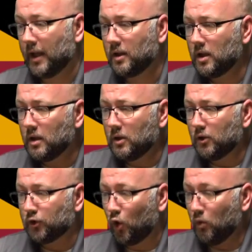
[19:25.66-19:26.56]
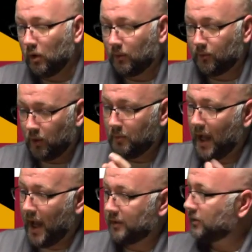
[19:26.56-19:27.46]
And so from
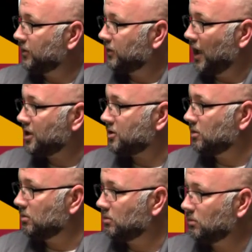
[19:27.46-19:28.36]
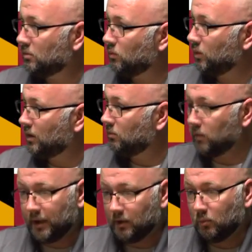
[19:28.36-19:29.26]
that session,
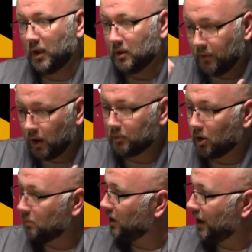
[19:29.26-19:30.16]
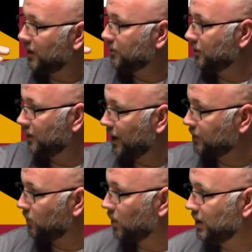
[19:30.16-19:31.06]
we developed our plans for the
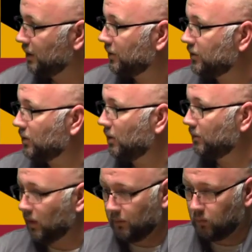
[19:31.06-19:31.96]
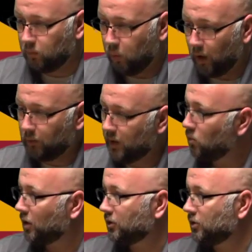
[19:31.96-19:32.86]
next 4 years of what we
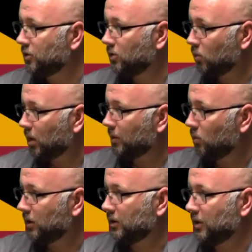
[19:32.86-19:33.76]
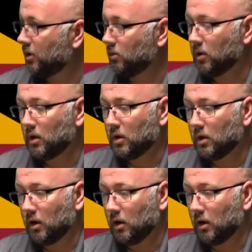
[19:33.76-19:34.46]
wanted to do, where we wanted to go,